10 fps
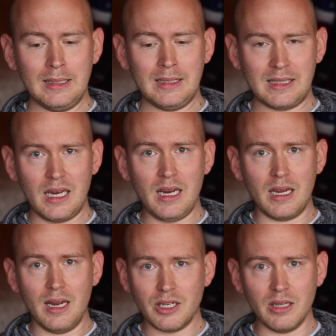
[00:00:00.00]

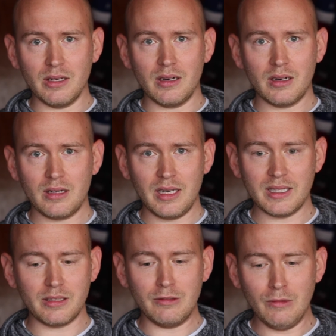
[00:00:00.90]
seeing each other
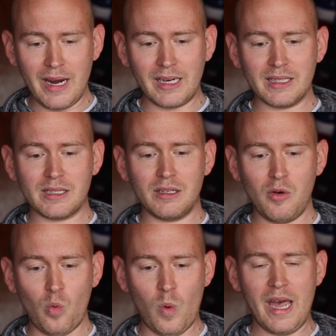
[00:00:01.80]
is the greatest
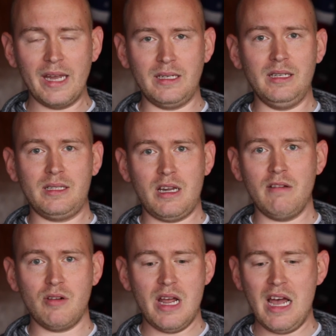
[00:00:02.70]
way to
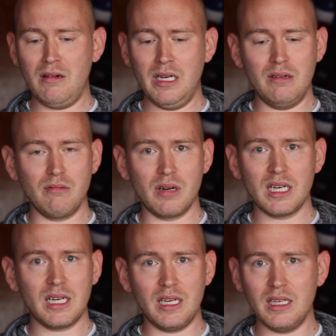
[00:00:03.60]
discover how it
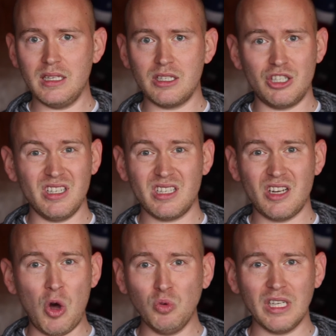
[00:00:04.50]
really is just
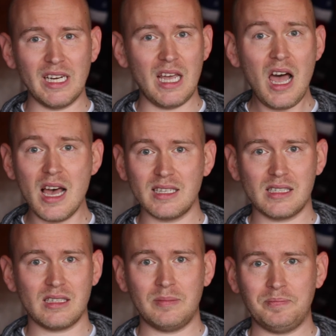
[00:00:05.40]
only
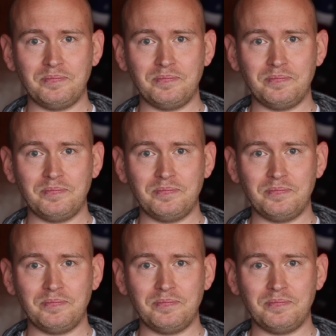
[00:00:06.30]
us.